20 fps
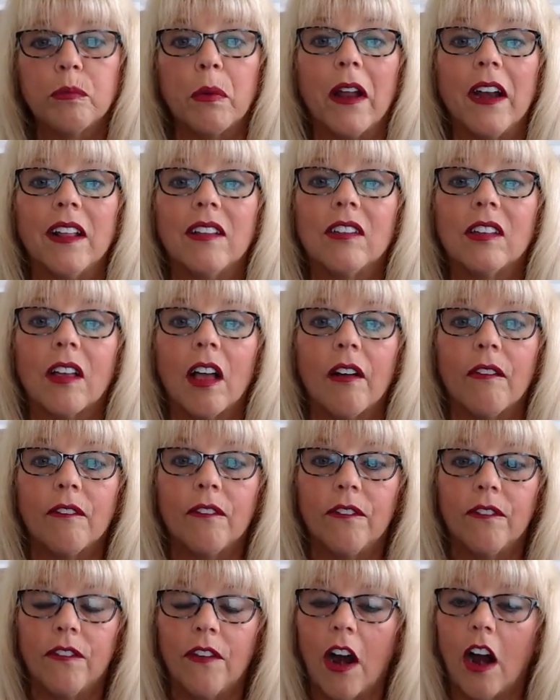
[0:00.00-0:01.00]
but it's a
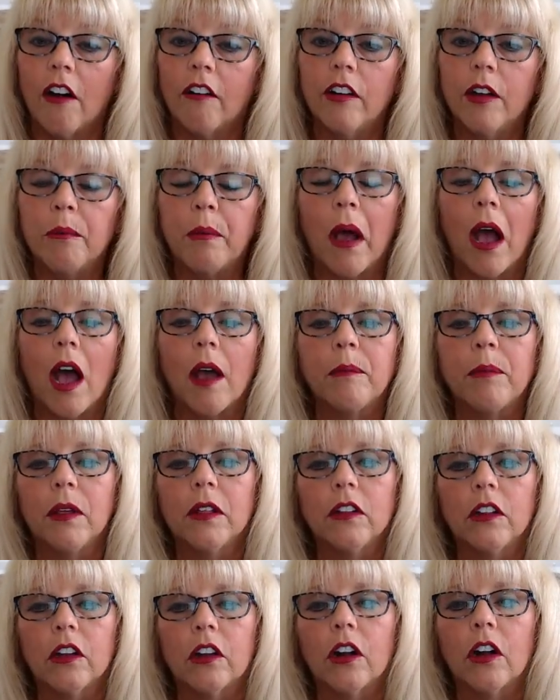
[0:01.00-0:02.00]
very
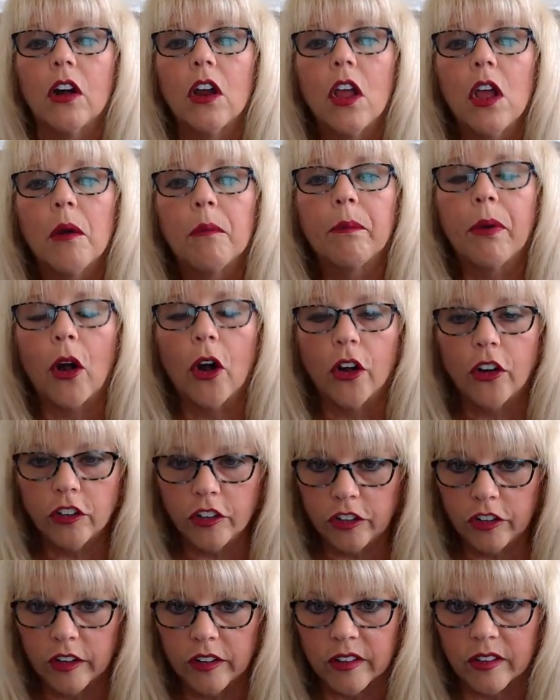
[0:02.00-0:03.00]
popular
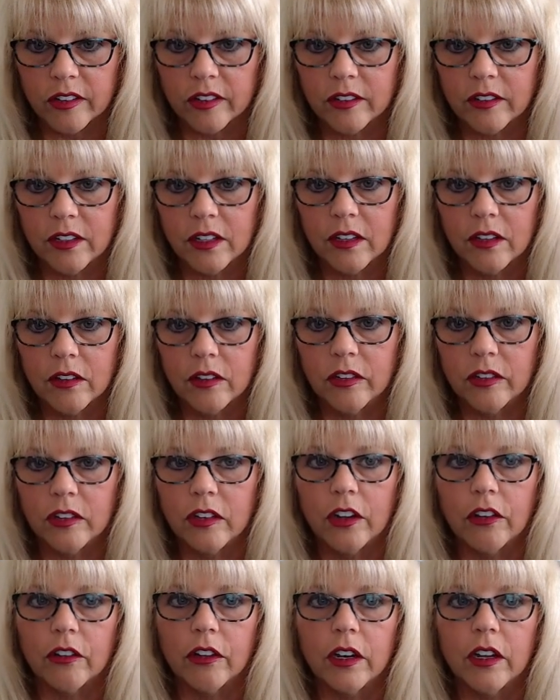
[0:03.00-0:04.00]
purchased
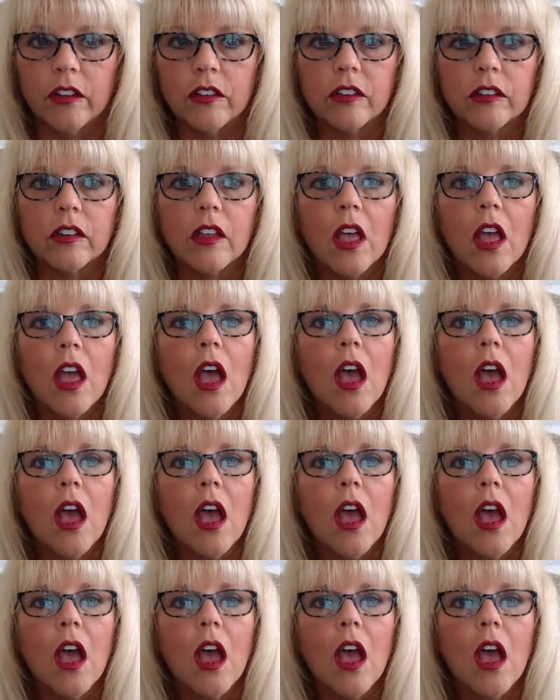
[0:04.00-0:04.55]
series.